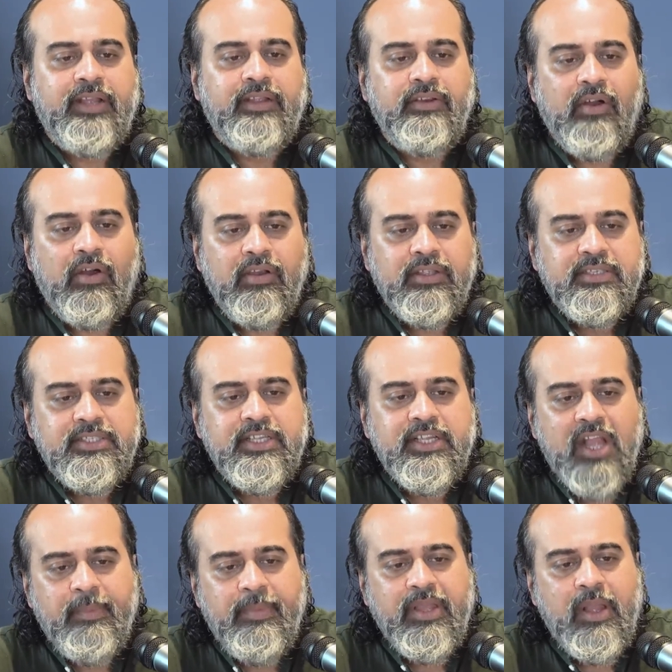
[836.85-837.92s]

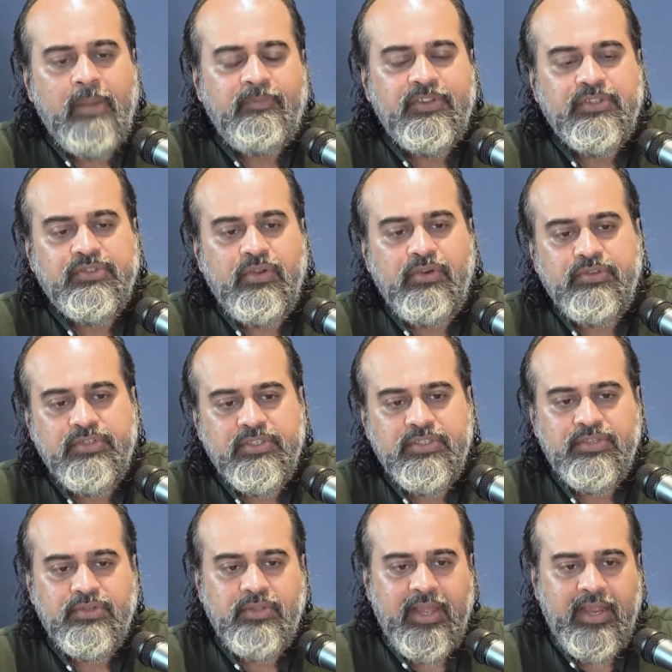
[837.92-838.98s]
technology coming up with
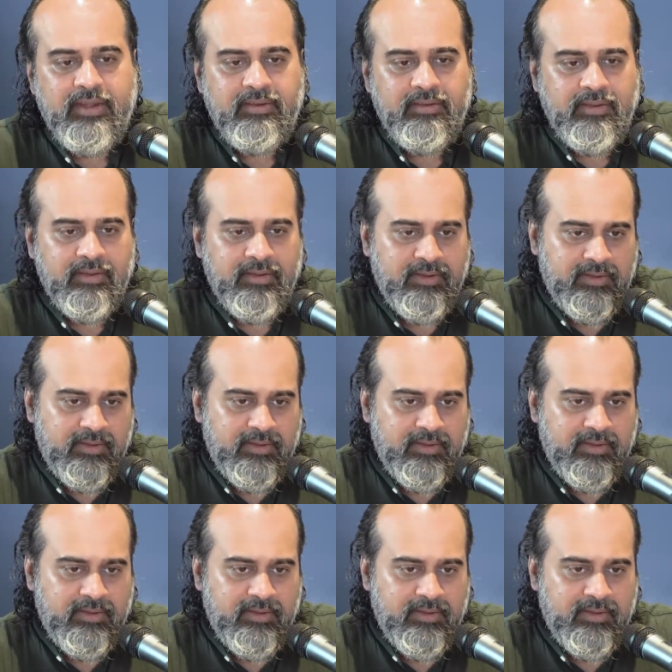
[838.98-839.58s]
solutions to that?